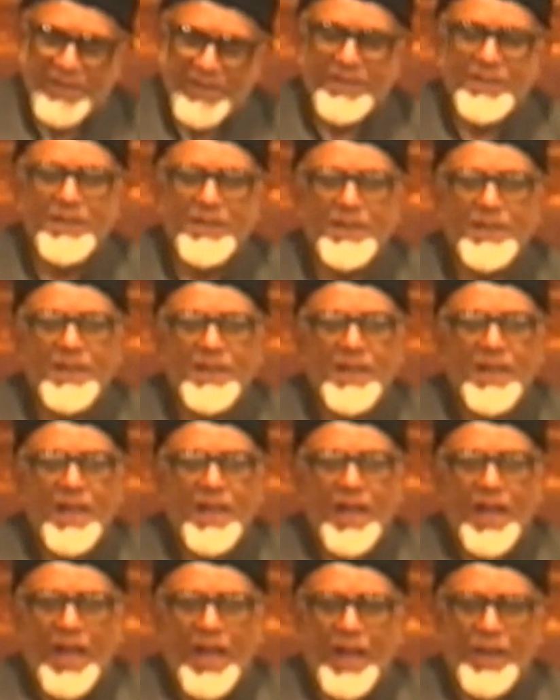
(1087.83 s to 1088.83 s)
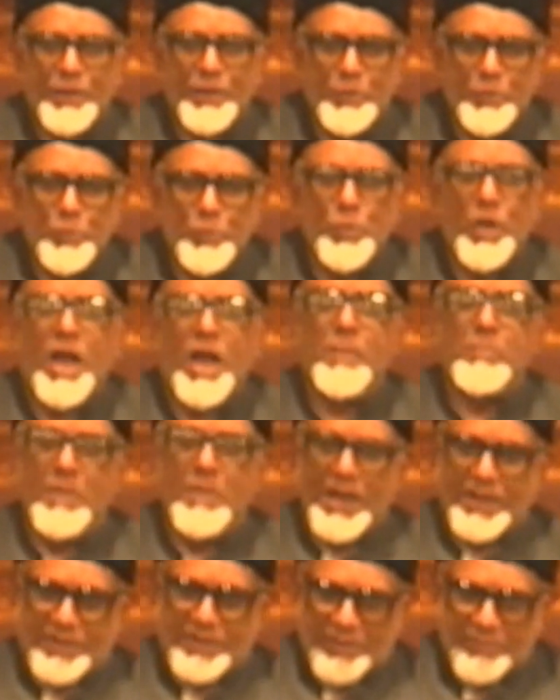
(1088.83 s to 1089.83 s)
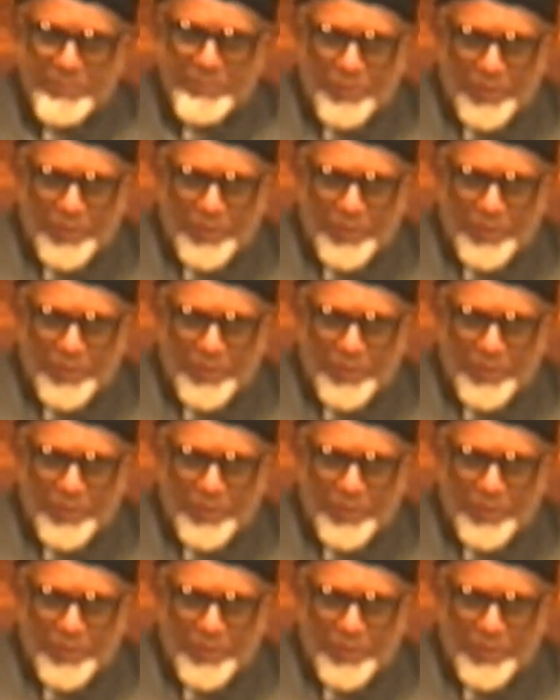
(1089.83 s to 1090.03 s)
my friend, are you a